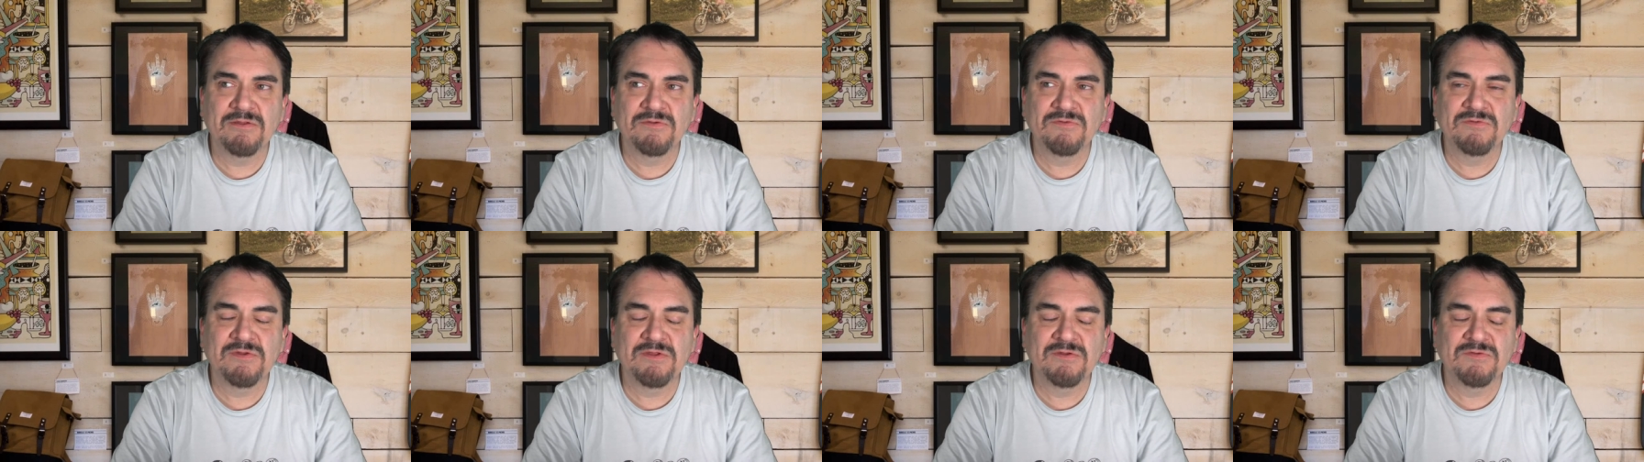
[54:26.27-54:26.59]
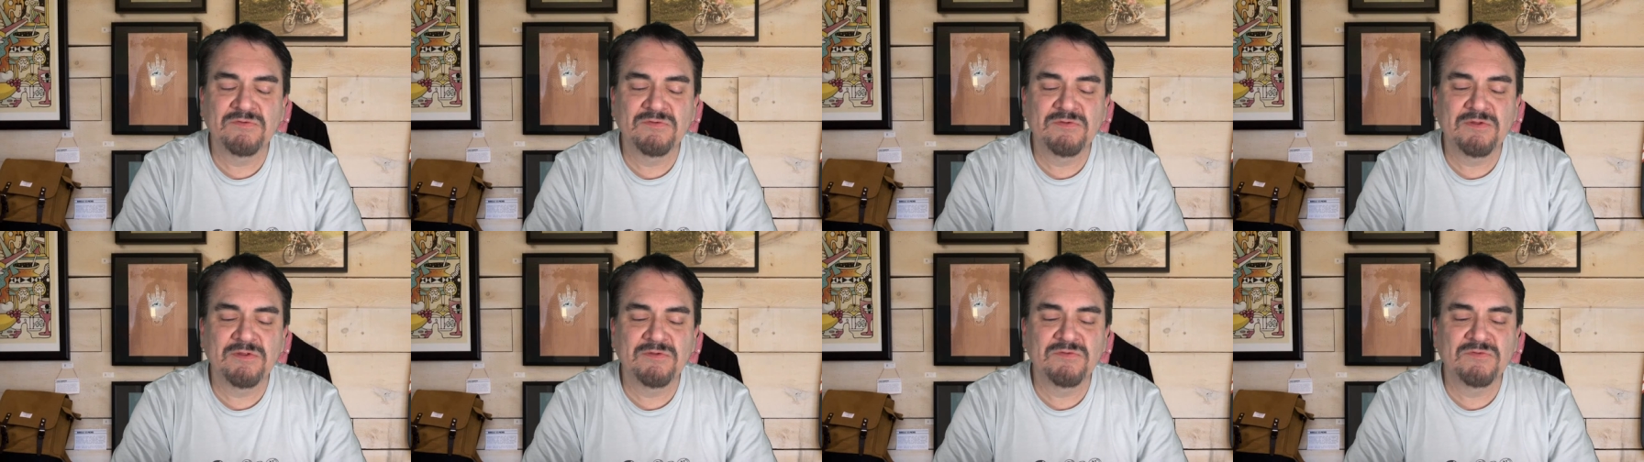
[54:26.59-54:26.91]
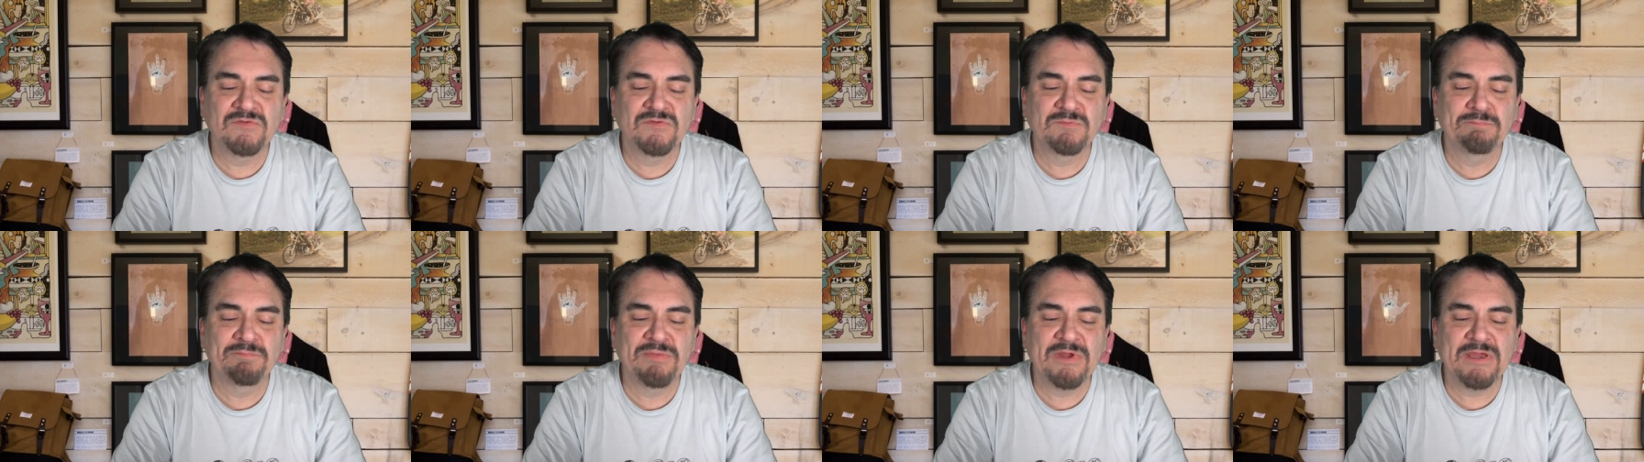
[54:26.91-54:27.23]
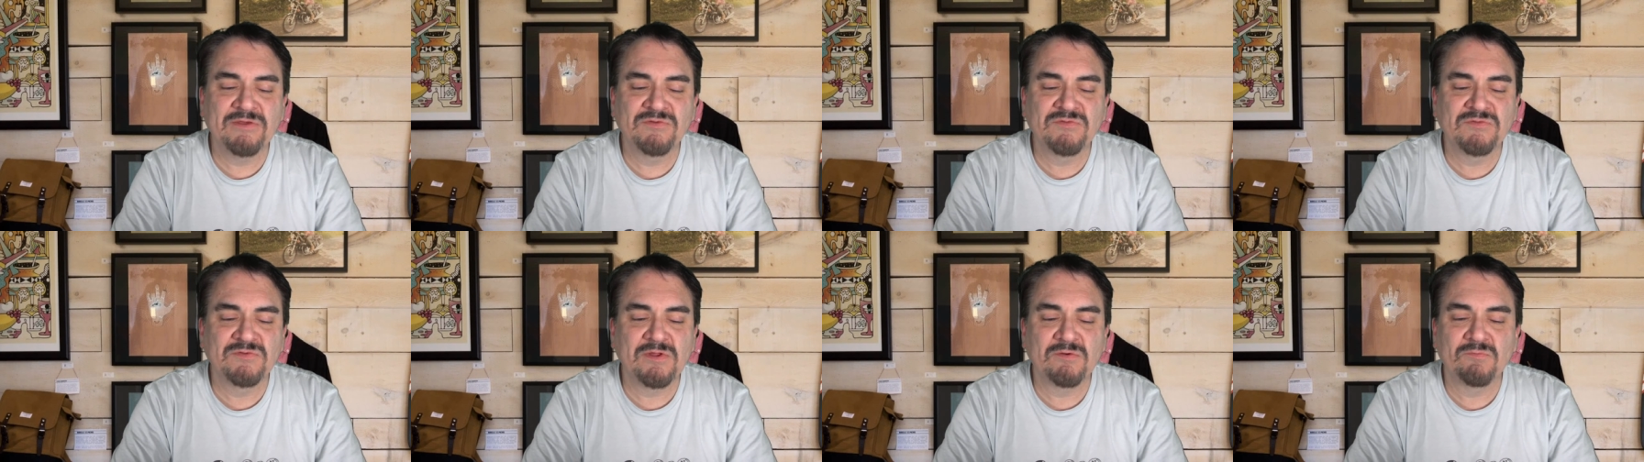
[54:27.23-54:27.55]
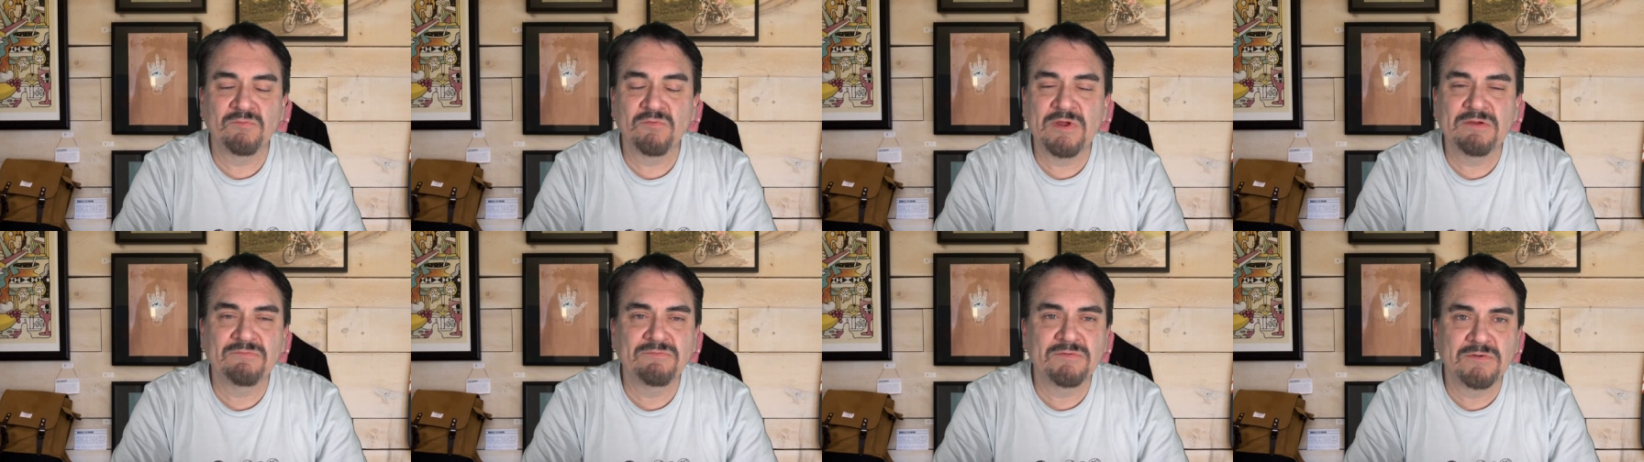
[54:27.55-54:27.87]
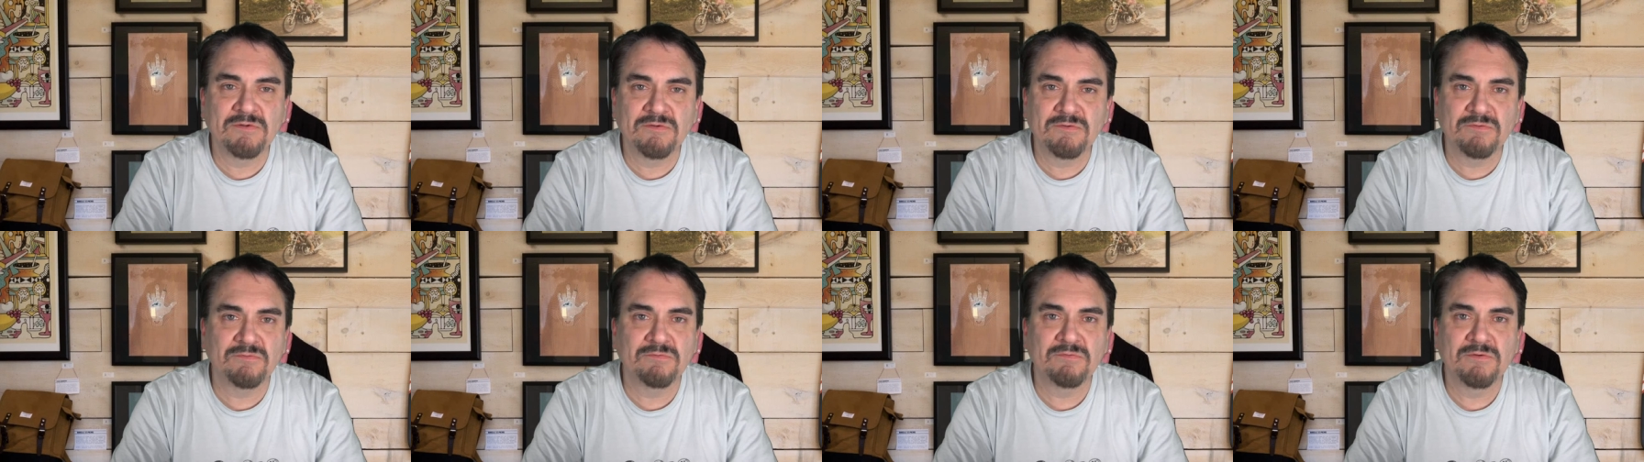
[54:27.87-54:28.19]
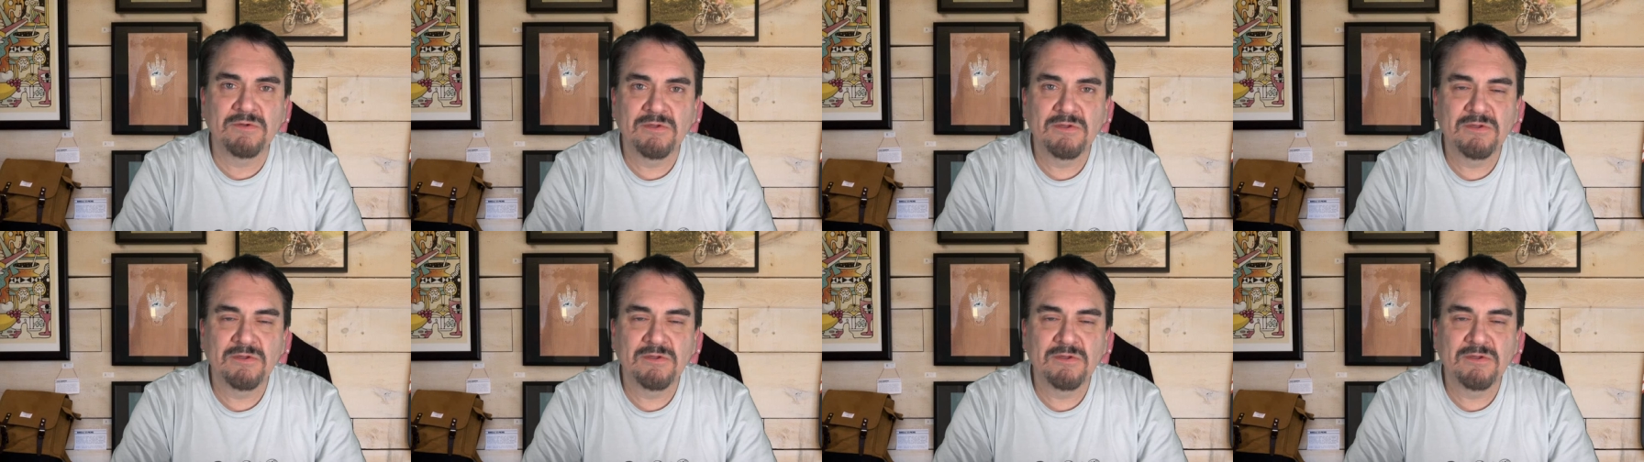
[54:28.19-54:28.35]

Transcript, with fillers: That it's based on revenue.